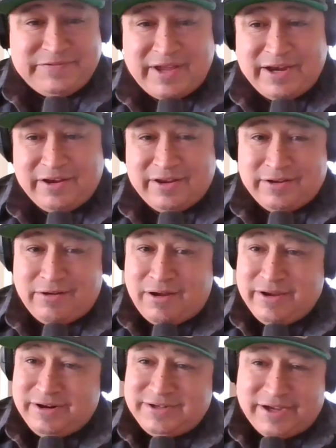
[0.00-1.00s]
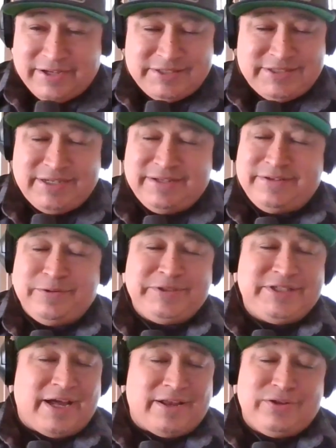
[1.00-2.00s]
fan and you're going to go on here talking shit and do
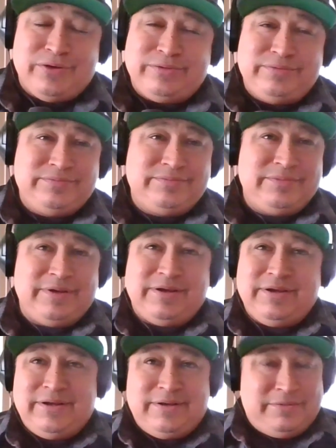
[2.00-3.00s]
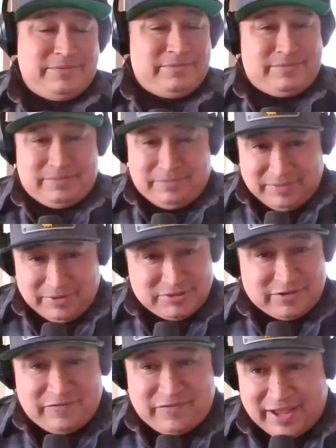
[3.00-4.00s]
what you got to do,
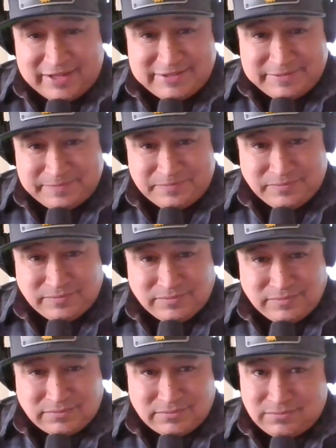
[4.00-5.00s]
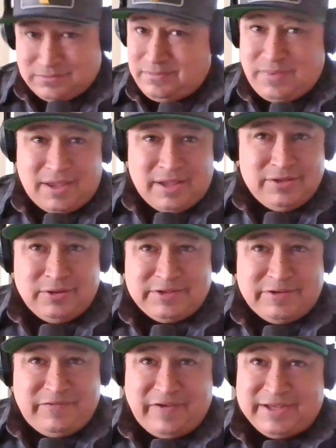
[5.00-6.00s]
those are facts.
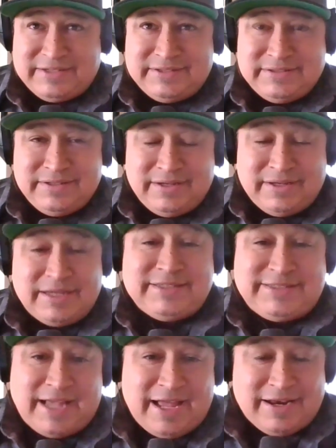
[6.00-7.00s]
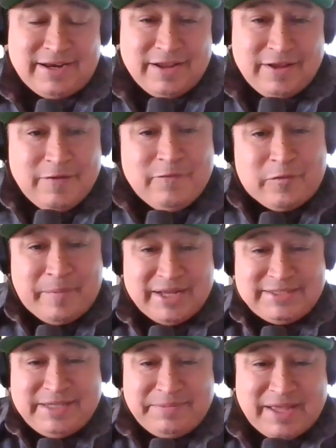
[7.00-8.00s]
Those are facts. It's sad for my
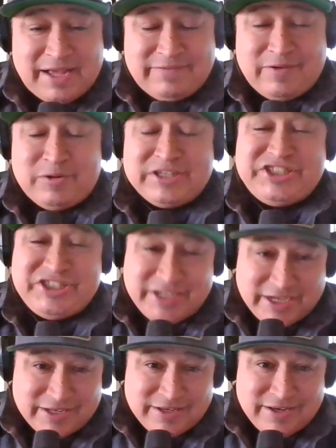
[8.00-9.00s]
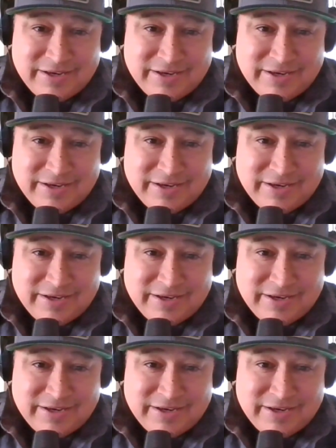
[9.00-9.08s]
team that haven't won shit